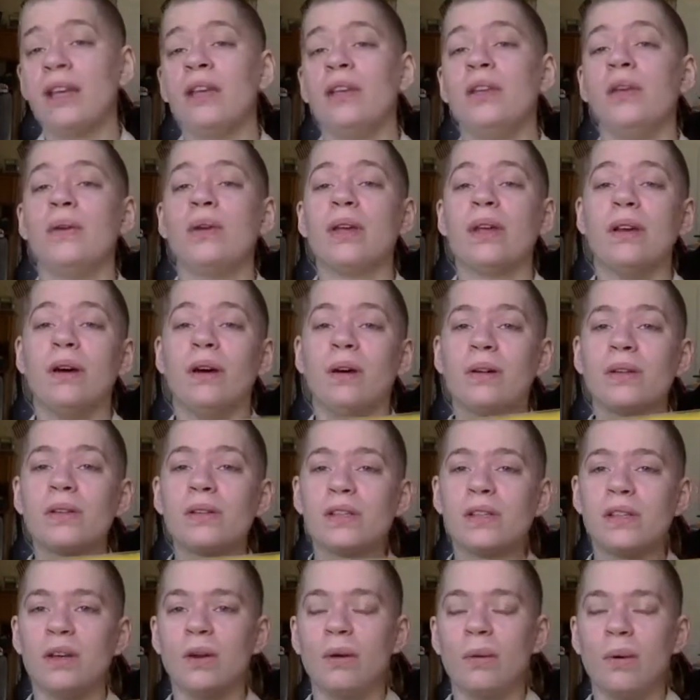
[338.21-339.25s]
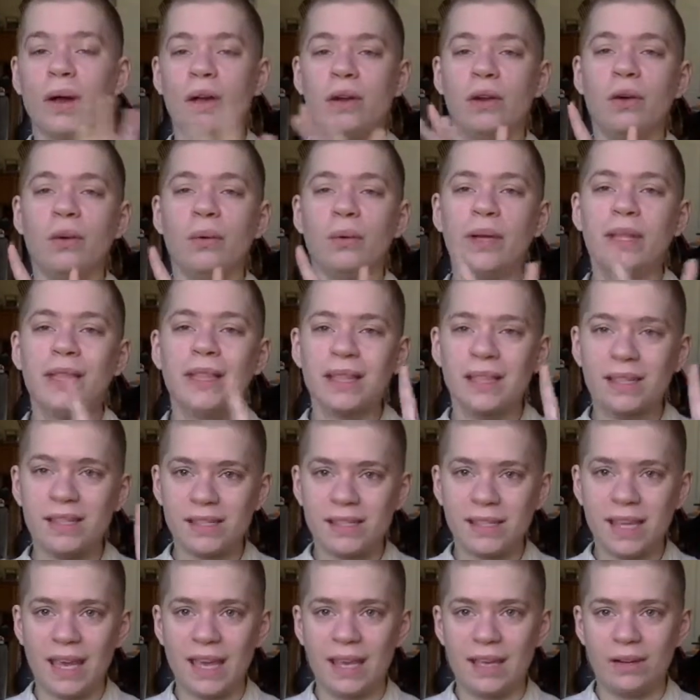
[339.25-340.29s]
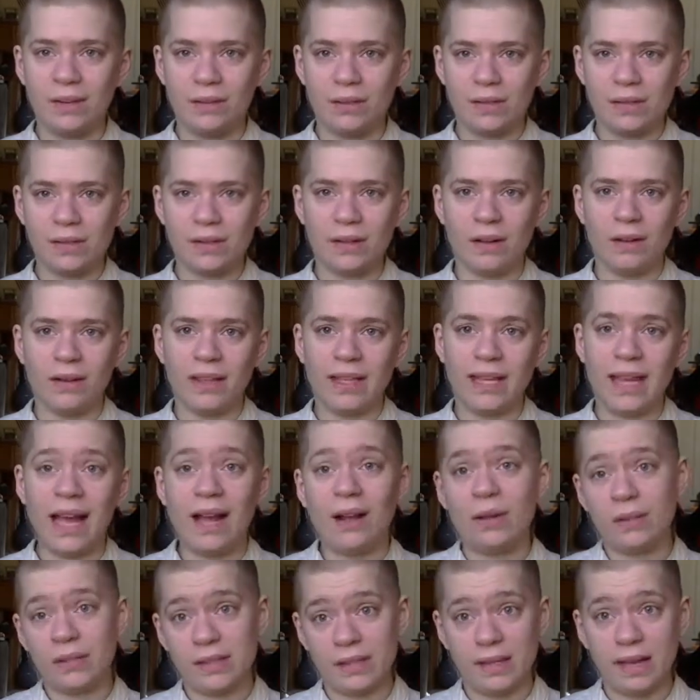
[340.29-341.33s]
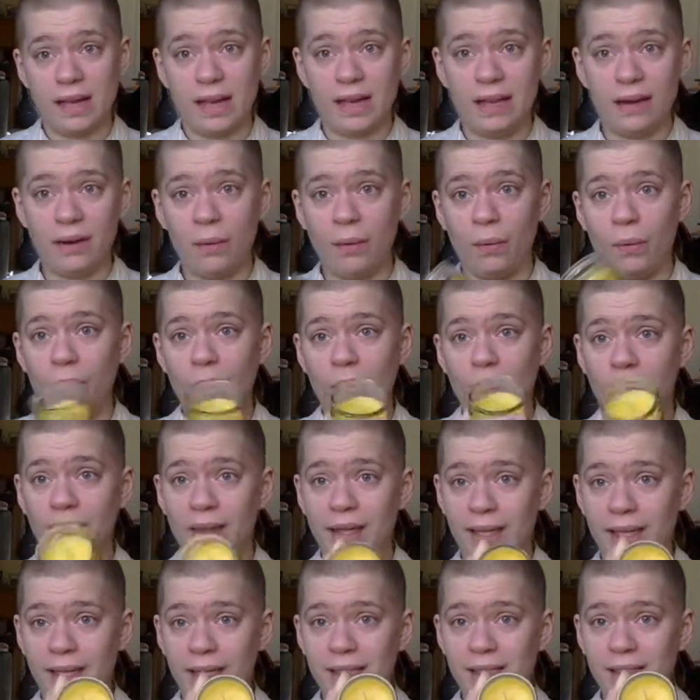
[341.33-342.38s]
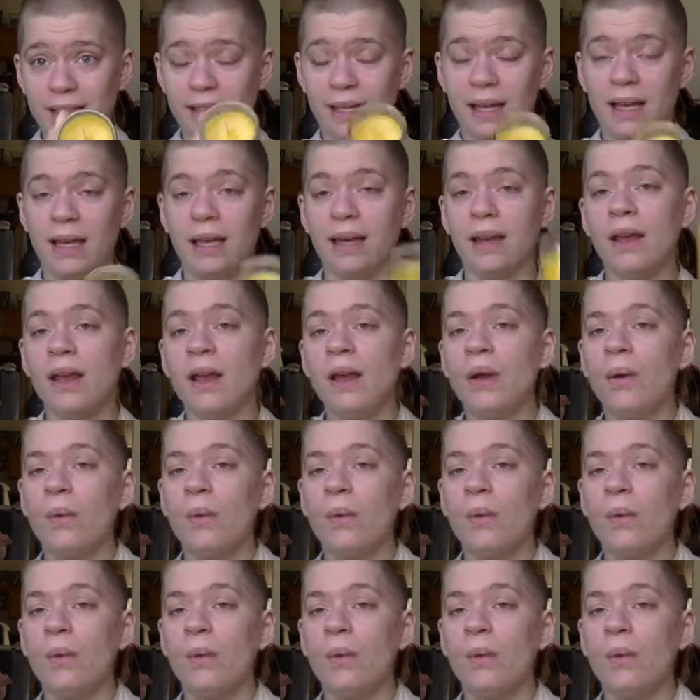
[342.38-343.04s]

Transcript: You can also anoint these candles on the outside or on the inside